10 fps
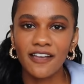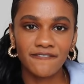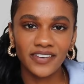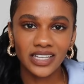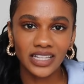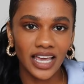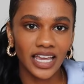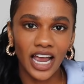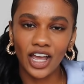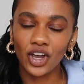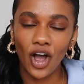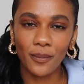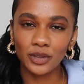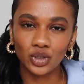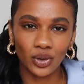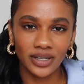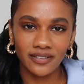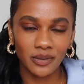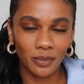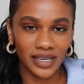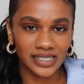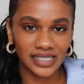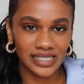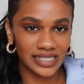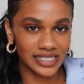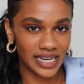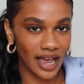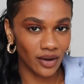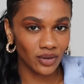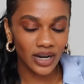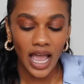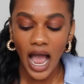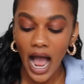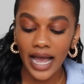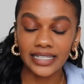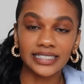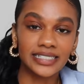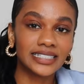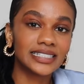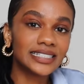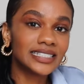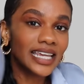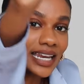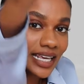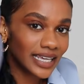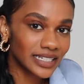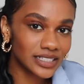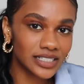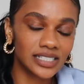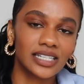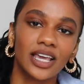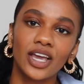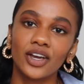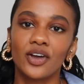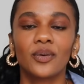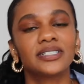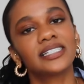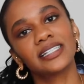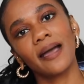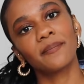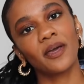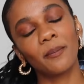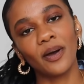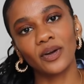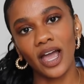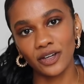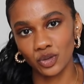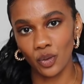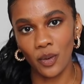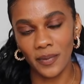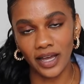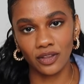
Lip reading: I feel like I got majority of the basics down. I didn't go into depth about Hydro-Quebec